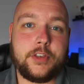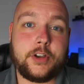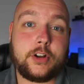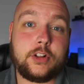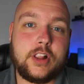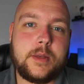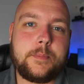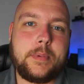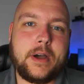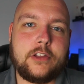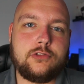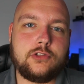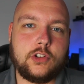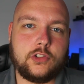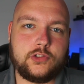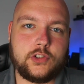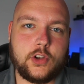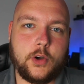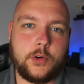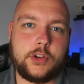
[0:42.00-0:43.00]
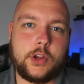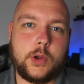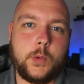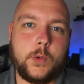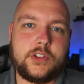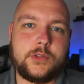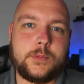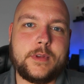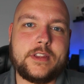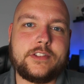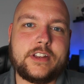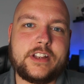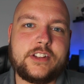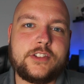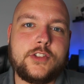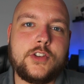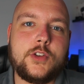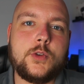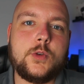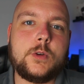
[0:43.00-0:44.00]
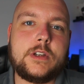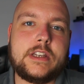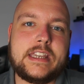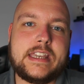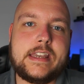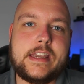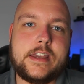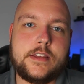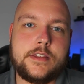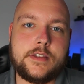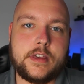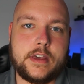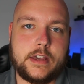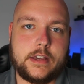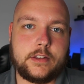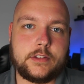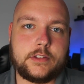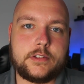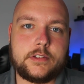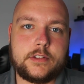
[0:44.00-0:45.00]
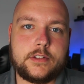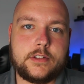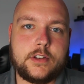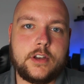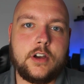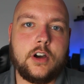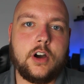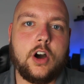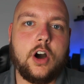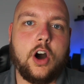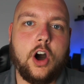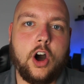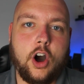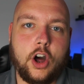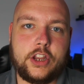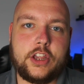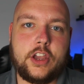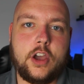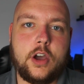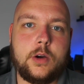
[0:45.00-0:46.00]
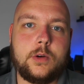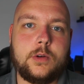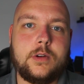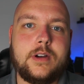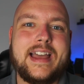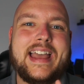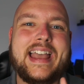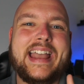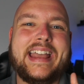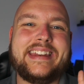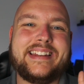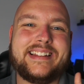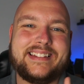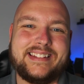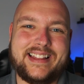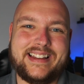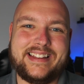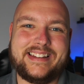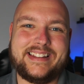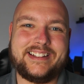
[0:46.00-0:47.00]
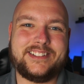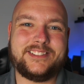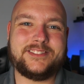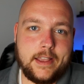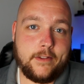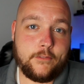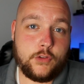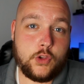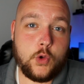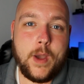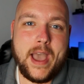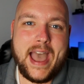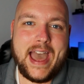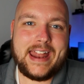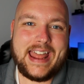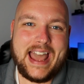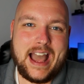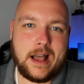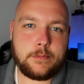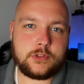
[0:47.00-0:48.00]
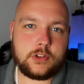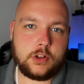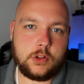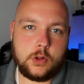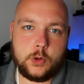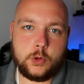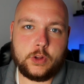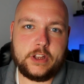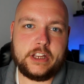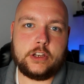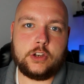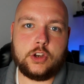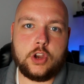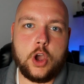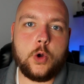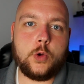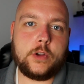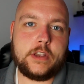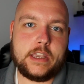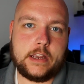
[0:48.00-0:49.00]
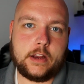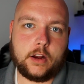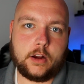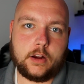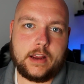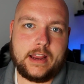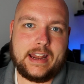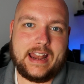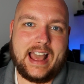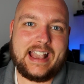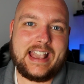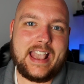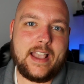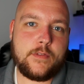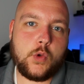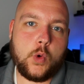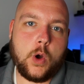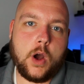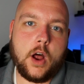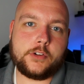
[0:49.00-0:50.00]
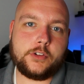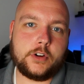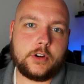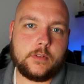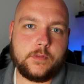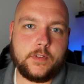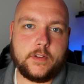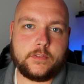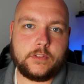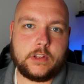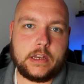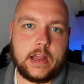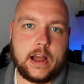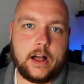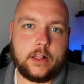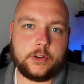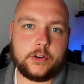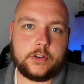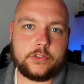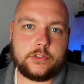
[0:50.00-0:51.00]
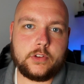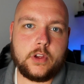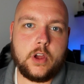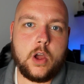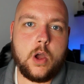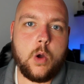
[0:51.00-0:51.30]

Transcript: The clip I just showed you was missing 2 key things: audio and the lighting. If you had absolutely no gear and I gave you $150,